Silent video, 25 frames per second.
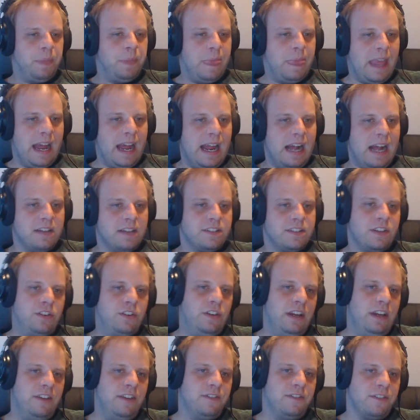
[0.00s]
I asked the
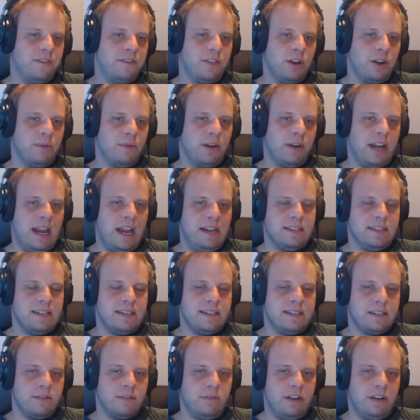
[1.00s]
chief if there were
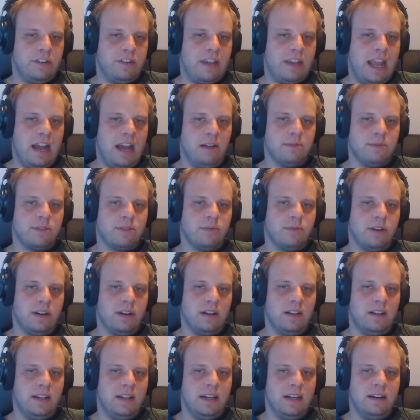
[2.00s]
cases in which camps
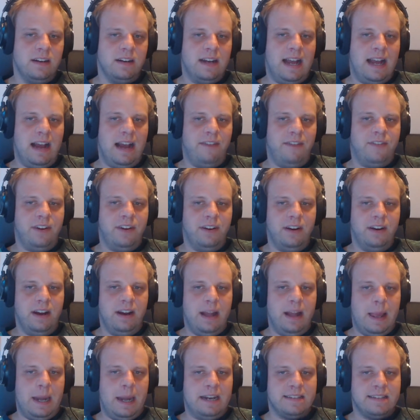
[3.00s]
weren't cleared after
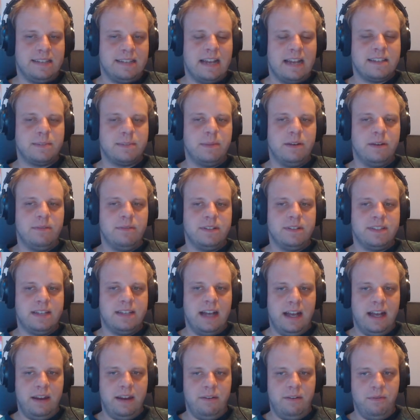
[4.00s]
an assessment was
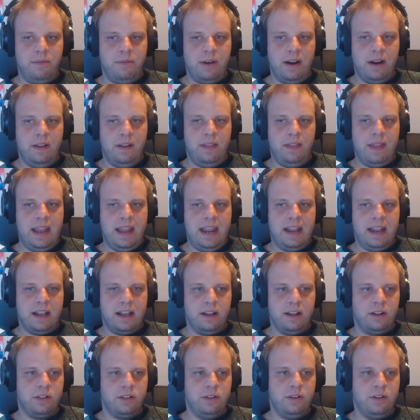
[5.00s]
done where they
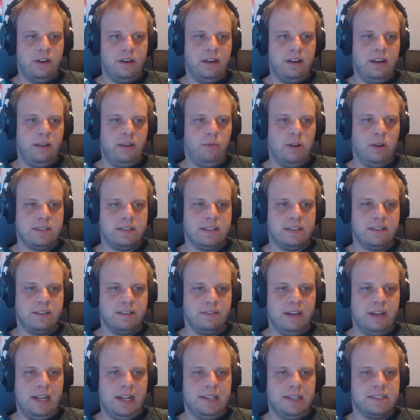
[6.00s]
concluded it wasn't a
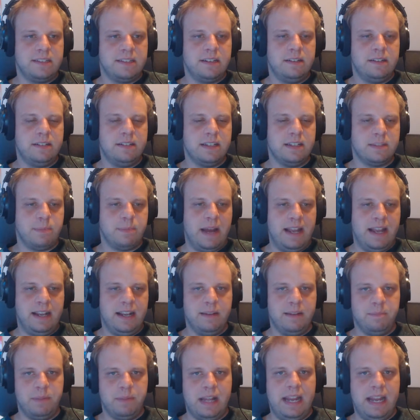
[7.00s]
risk, despite
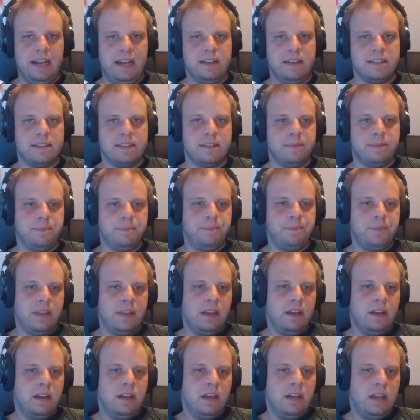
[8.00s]
complaints.
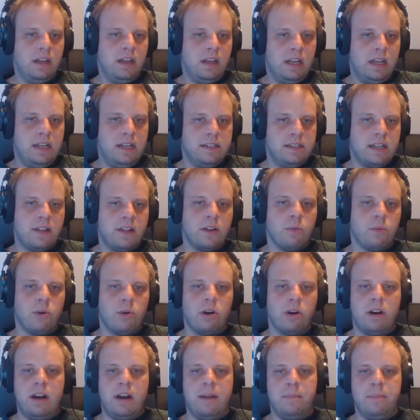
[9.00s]
He said there
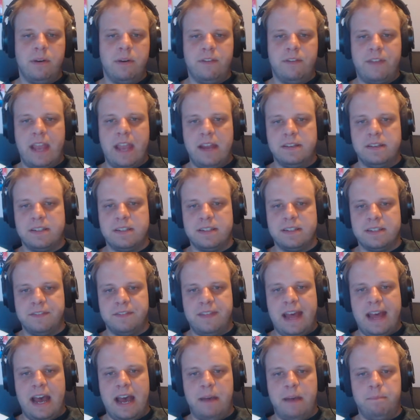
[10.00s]
were a number of cases of
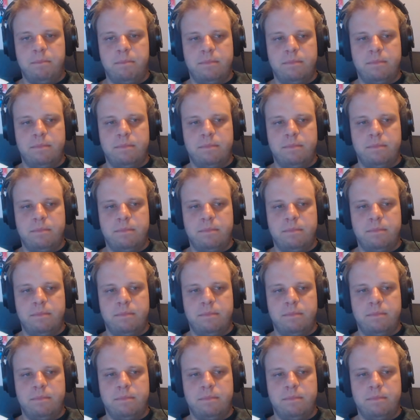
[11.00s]
that.